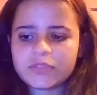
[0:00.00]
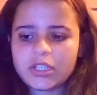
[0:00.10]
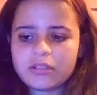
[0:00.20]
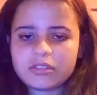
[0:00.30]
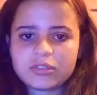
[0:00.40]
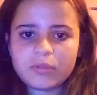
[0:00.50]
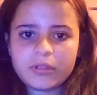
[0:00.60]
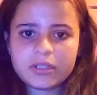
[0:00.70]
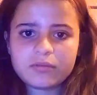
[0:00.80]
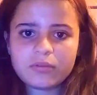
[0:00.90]
And the
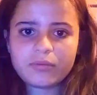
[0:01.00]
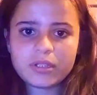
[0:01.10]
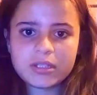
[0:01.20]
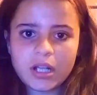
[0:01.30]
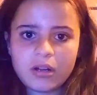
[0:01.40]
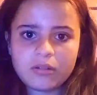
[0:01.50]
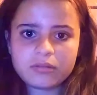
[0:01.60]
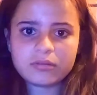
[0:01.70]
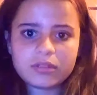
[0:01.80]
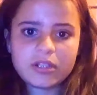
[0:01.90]
swelling went
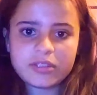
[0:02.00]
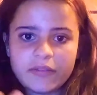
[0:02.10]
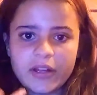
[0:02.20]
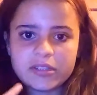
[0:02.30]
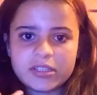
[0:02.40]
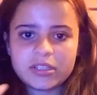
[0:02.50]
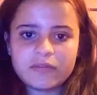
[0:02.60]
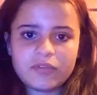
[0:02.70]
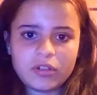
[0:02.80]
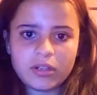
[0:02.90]
down because I've had this
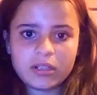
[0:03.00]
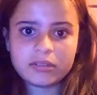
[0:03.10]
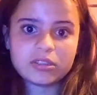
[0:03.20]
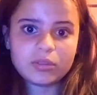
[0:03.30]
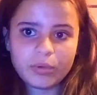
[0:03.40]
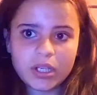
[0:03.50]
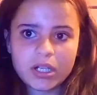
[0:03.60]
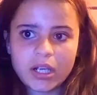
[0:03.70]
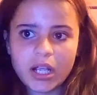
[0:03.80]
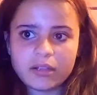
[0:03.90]
in for at least a
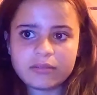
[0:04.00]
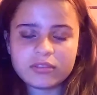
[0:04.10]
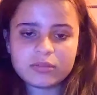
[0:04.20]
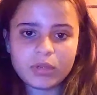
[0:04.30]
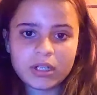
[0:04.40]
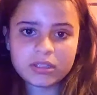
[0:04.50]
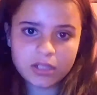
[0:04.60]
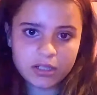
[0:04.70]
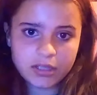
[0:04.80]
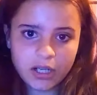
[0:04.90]
week, and the swelling has
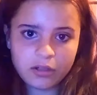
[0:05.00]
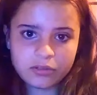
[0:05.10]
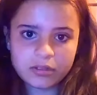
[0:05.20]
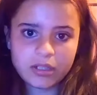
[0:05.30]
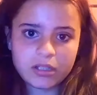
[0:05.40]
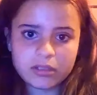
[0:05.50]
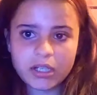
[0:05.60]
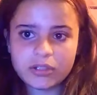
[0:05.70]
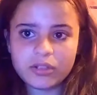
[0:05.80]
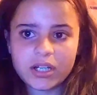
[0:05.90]
gone down, and
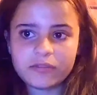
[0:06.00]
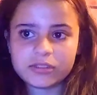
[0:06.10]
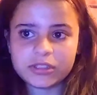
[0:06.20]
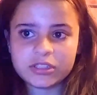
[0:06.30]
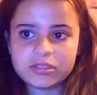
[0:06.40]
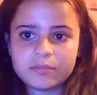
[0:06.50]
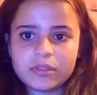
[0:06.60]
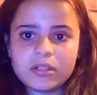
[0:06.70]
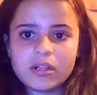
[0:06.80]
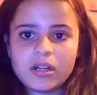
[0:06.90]
I don't have a lisp,
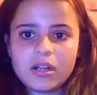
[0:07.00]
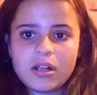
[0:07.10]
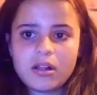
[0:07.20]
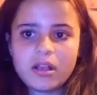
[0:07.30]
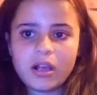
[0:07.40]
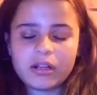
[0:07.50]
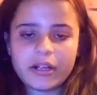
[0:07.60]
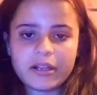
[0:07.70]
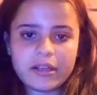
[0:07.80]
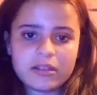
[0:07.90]
and I
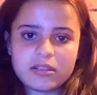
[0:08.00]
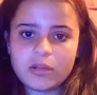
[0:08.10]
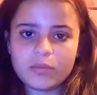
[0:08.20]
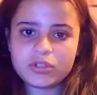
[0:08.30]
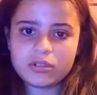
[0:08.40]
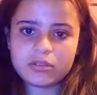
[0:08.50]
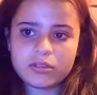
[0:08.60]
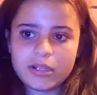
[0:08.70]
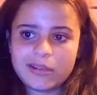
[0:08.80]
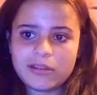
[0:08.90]
can eat sandwiches
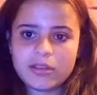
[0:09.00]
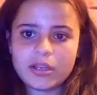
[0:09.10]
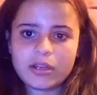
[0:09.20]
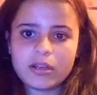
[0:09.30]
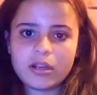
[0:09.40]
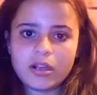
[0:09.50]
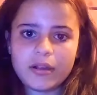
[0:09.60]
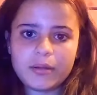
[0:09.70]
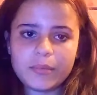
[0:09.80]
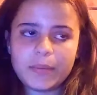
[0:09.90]
and anything,
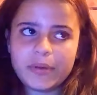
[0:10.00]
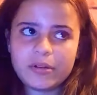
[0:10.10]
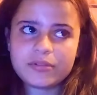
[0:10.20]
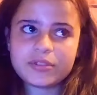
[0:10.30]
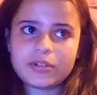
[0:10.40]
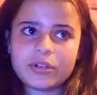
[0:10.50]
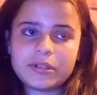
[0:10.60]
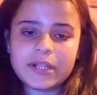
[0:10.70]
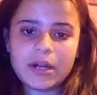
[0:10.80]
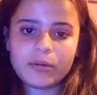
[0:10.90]
and my parents are
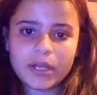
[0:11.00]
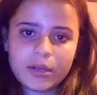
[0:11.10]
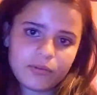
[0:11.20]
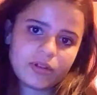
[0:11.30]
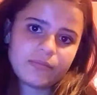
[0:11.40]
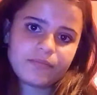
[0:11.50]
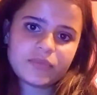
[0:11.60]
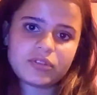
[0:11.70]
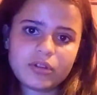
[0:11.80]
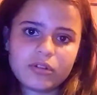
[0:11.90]
now okay with it.
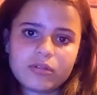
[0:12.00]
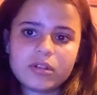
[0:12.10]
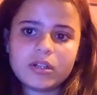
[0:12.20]
So,